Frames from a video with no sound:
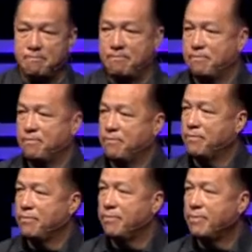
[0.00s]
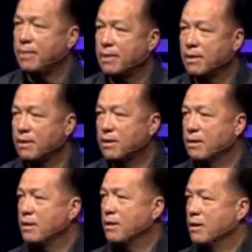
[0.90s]

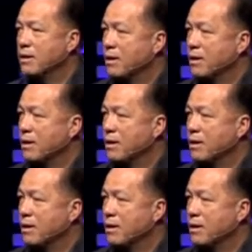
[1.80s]
Nothing is said.